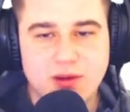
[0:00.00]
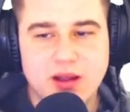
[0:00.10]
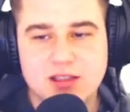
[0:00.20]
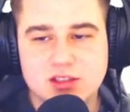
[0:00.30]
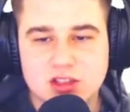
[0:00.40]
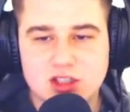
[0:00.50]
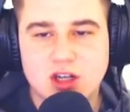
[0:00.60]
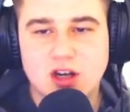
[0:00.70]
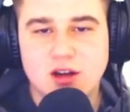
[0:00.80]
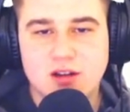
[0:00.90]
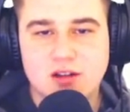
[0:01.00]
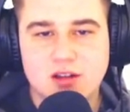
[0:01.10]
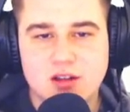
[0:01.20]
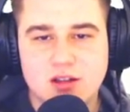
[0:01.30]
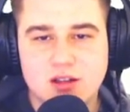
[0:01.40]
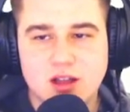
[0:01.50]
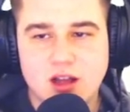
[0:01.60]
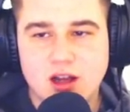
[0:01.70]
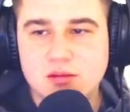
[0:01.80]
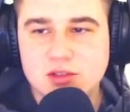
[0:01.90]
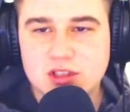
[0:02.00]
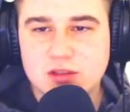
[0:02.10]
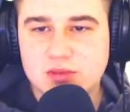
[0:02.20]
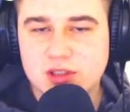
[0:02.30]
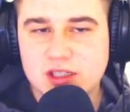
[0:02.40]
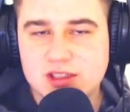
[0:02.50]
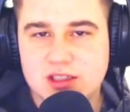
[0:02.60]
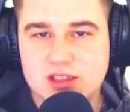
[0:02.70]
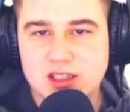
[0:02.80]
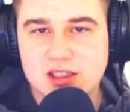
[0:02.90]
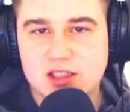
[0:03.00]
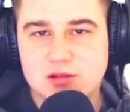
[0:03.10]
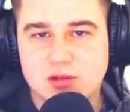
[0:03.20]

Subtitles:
has a chart. I'm just surprised that SundaeSwap